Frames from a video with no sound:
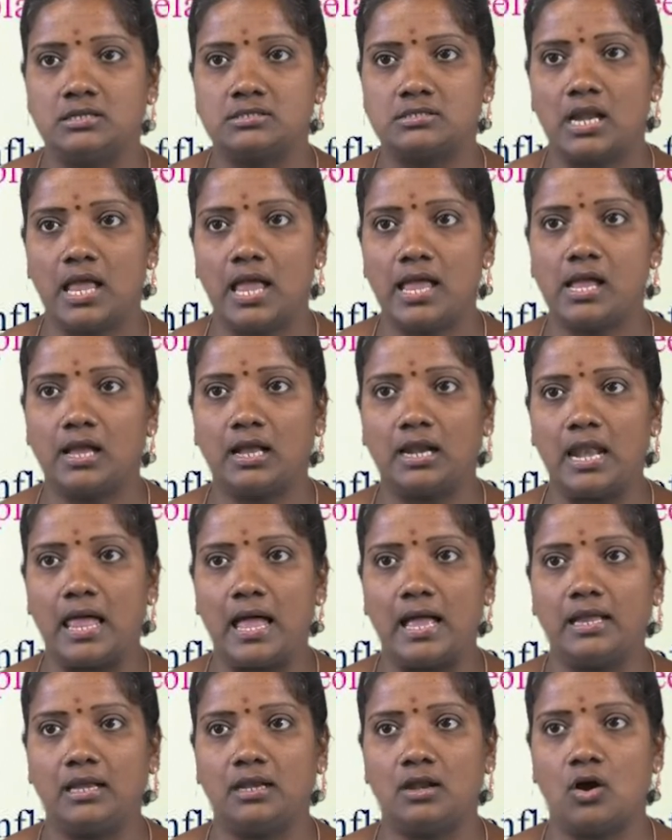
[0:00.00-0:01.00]
slaying
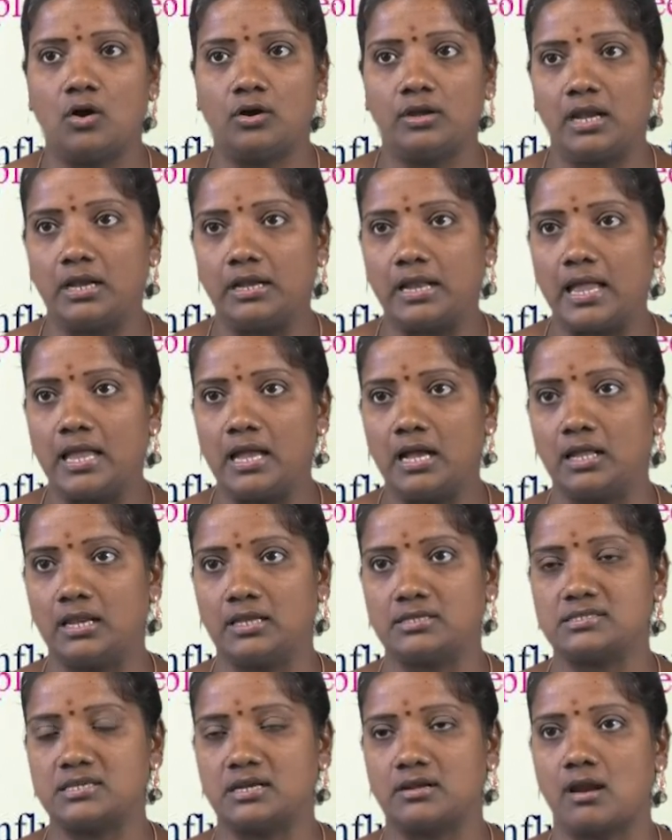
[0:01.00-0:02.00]
lion on a tiger,
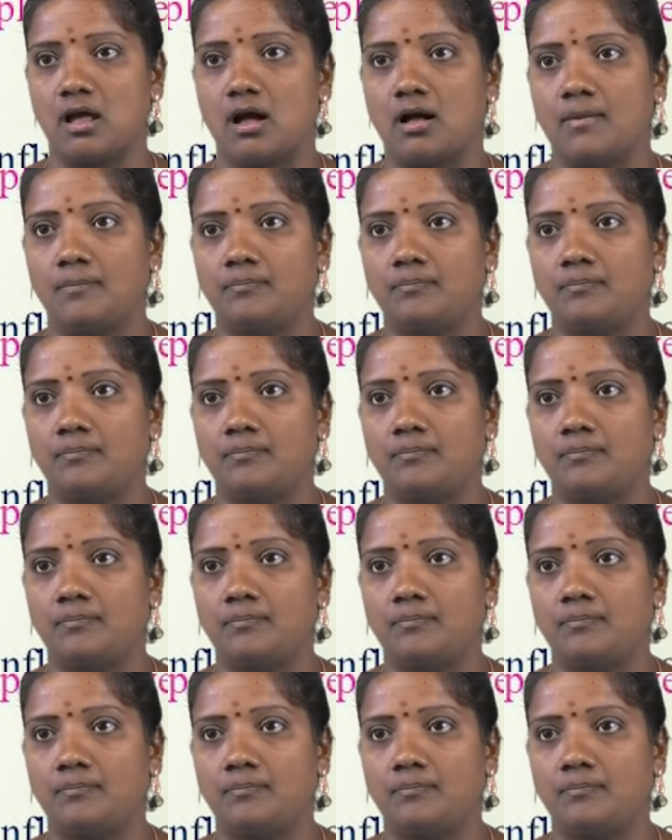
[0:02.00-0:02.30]
etc.,